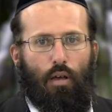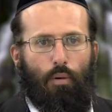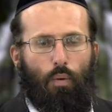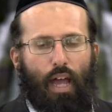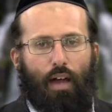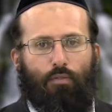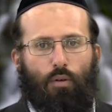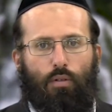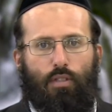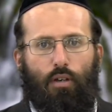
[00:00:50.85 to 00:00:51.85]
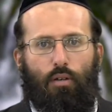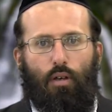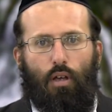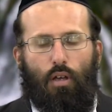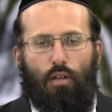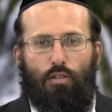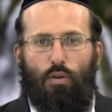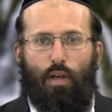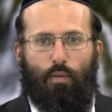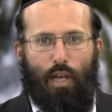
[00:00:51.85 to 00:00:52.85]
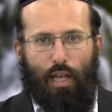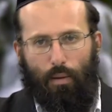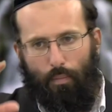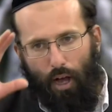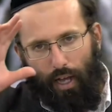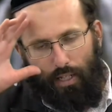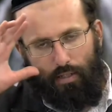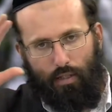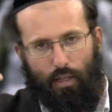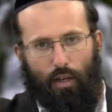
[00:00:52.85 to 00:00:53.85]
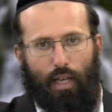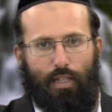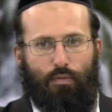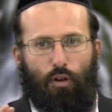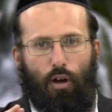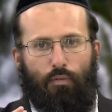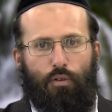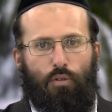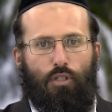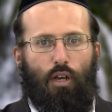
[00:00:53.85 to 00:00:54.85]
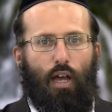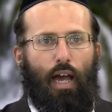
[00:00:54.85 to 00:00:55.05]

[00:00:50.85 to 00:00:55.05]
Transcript: But we have to also do it in a mind that it's for our future.